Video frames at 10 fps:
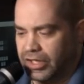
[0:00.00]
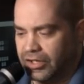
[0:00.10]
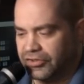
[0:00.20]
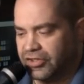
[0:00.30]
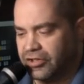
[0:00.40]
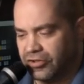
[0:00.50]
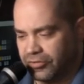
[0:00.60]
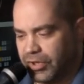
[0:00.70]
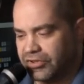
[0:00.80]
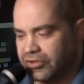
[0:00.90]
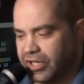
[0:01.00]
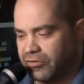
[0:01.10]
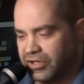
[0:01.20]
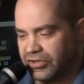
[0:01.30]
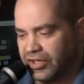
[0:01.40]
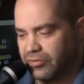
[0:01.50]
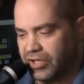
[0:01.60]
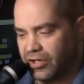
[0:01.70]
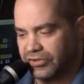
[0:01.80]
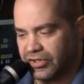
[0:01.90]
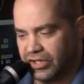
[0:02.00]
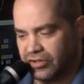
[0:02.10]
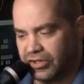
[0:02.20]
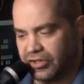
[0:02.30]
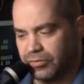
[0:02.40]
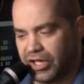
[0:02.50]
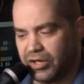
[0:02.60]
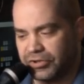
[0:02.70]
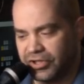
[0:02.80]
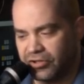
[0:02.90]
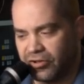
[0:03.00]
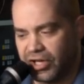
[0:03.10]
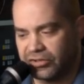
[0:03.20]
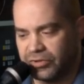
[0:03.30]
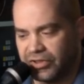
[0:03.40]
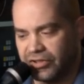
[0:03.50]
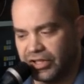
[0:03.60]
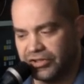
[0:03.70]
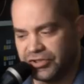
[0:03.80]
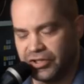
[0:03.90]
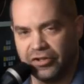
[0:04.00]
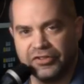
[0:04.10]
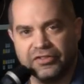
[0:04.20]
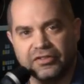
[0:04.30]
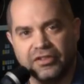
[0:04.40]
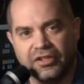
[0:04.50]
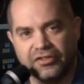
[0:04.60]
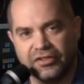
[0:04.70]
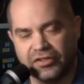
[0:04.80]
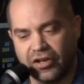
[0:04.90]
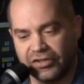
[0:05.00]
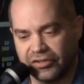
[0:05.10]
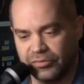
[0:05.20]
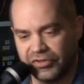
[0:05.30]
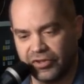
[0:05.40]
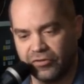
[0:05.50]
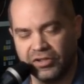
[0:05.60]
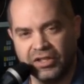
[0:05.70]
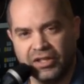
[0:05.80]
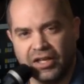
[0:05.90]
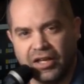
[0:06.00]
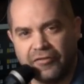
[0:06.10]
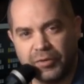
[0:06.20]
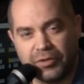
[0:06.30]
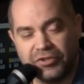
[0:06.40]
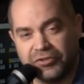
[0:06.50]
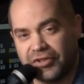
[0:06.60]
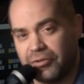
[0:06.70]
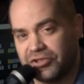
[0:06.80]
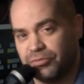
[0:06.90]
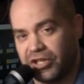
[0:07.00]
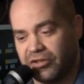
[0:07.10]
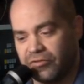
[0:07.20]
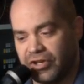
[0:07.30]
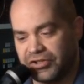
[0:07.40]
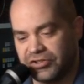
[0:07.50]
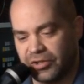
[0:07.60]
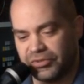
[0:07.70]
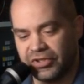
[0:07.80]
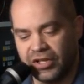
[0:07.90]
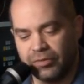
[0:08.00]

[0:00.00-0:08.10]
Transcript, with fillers: And so Tinder is basically echoing the same thing I was saying, like being able to interact with the engineers is, is awesome. So I've been able to establish some pretty good relationships.